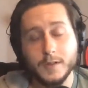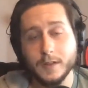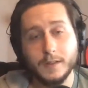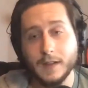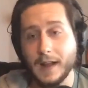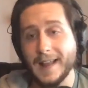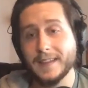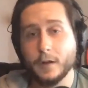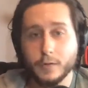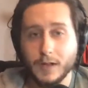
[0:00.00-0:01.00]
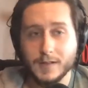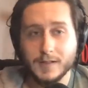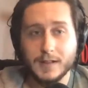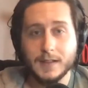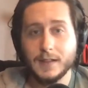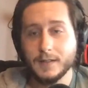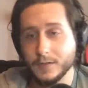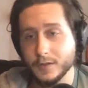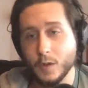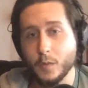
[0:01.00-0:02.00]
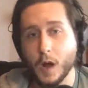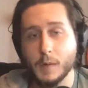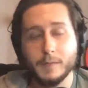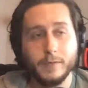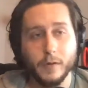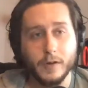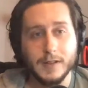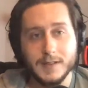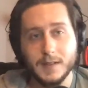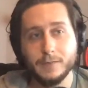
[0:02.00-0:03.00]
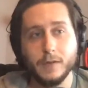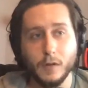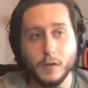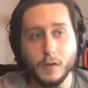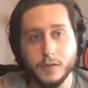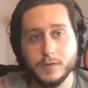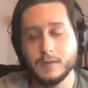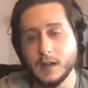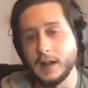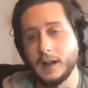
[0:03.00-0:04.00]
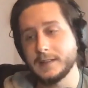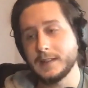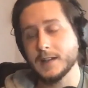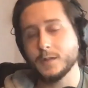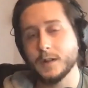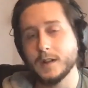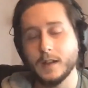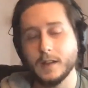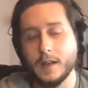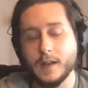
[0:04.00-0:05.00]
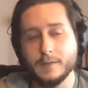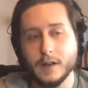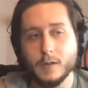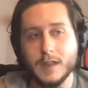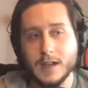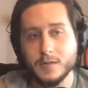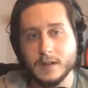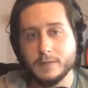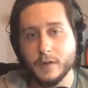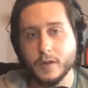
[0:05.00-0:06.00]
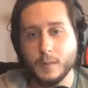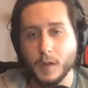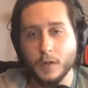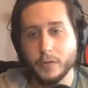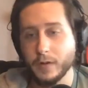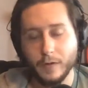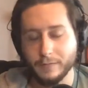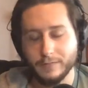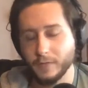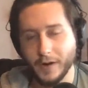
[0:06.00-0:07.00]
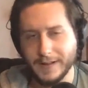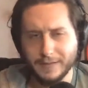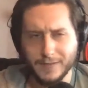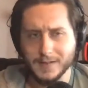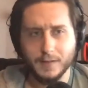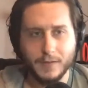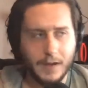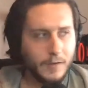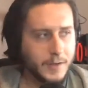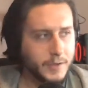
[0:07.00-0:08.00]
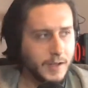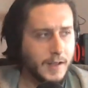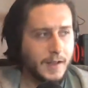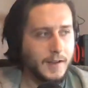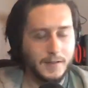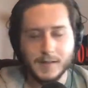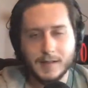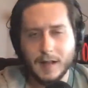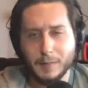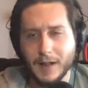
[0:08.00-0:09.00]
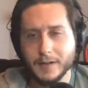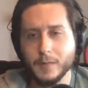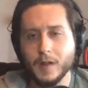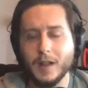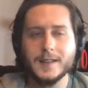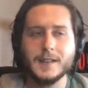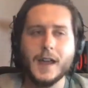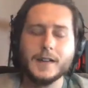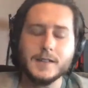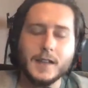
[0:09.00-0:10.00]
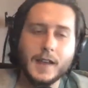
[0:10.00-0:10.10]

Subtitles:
The entire 2018, there's no problem for the full tax rate, federal tax rate for the Model 3 or for any of this vehicle actually, because it still applied to Model S and X.